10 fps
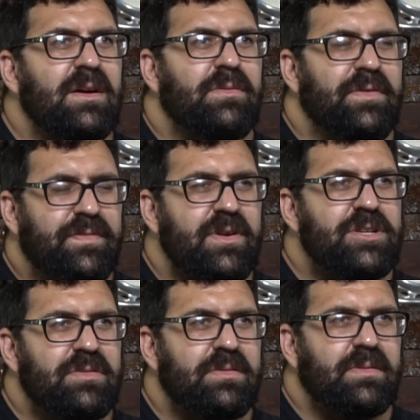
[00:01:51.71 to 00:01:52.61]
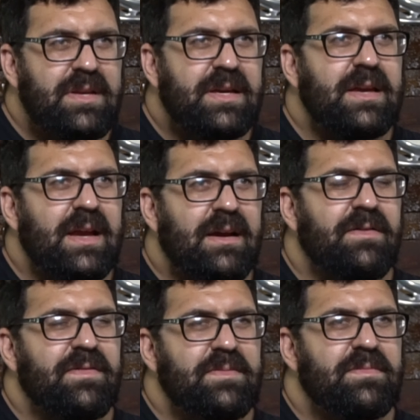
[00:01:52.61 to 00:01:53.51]
refrigerant leaking out
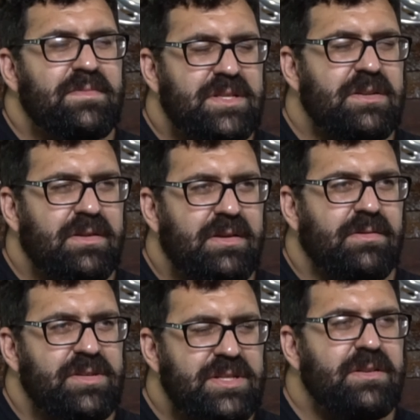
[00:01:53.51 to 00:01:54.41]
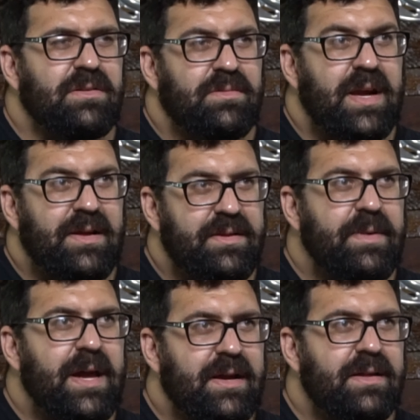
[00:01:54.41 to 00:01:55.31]
of the circular seal around the
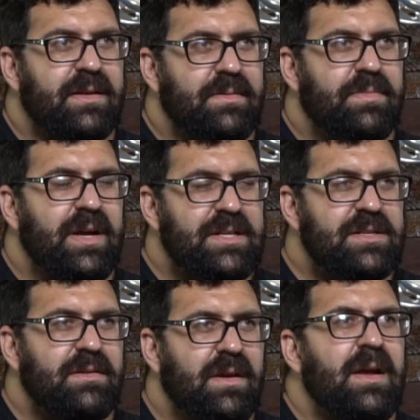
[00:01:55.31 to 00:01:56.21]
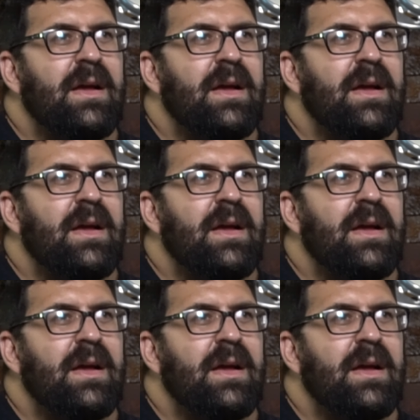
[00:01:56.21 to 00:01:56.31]
back of the compressor.